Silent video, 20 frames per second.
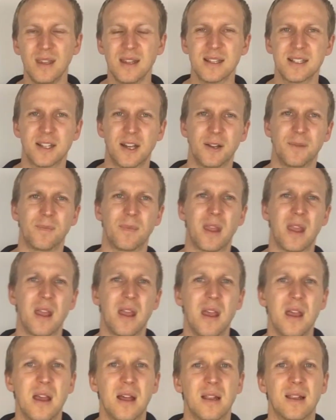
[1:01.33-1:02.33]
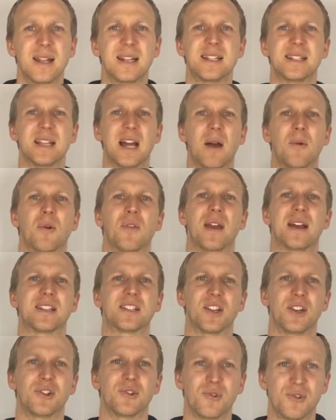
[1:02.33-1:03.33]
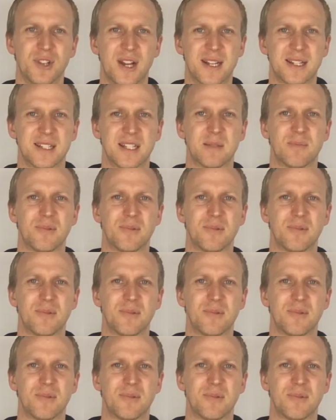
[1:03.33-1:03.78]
So let's start with our social justice